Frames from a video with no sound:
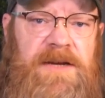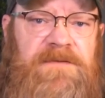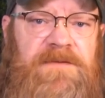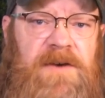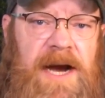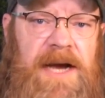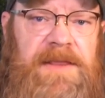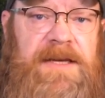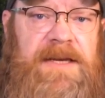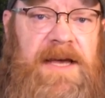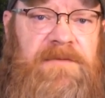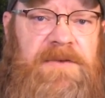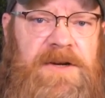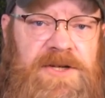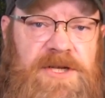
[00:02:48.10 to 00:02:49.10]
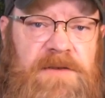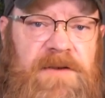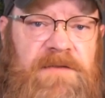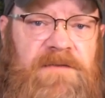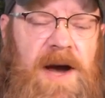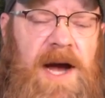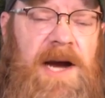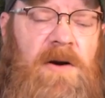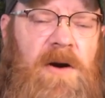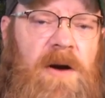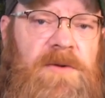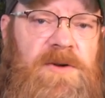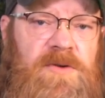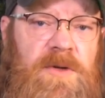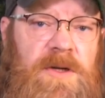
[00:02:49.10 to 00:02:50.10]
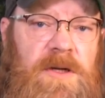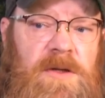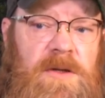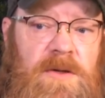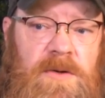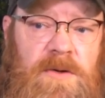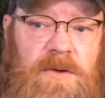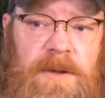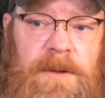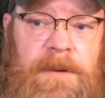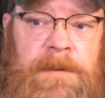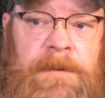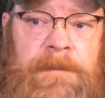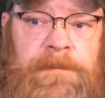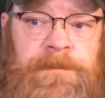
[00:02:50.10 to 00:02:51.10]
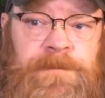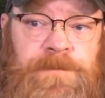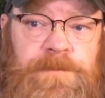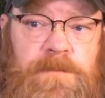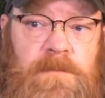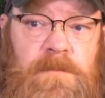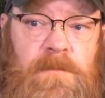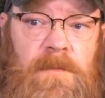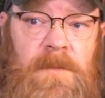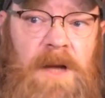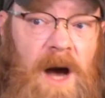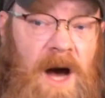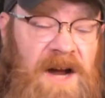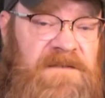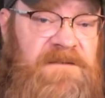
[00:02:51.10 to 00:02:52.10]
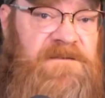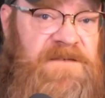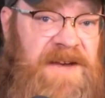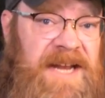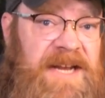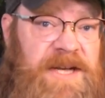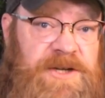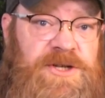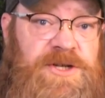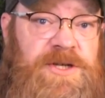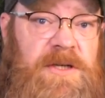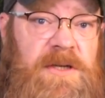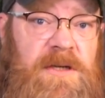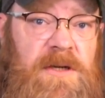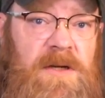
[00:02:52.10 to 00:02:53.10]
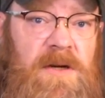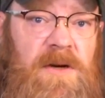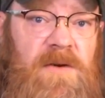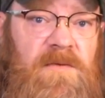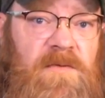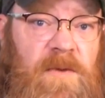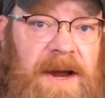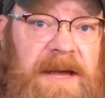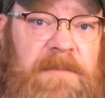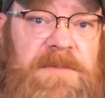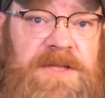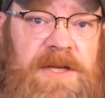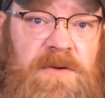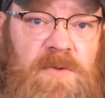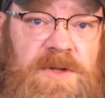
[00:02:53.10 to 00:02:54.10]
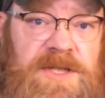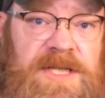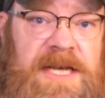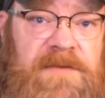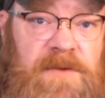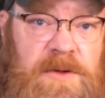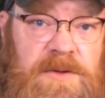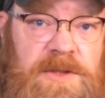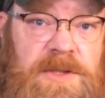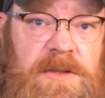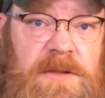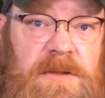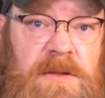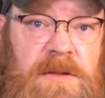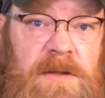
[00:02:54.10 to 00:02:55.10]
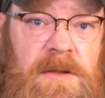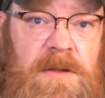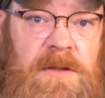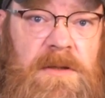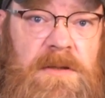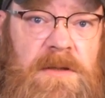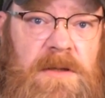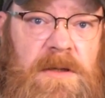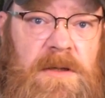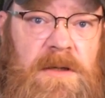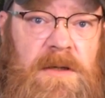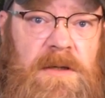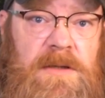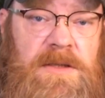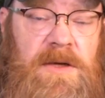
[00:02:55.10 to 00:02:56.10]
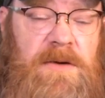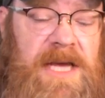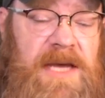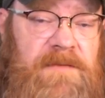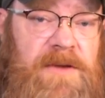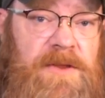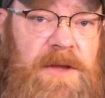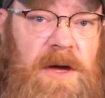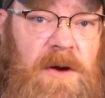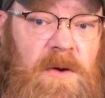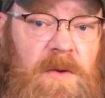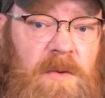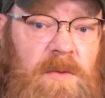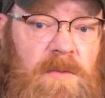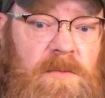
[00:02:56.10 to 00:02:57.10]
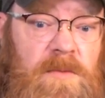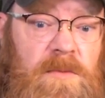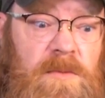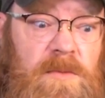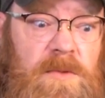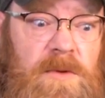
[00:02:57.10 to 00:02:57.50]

redefine the definition of a firearm to include unfinished frames and receivers. So even though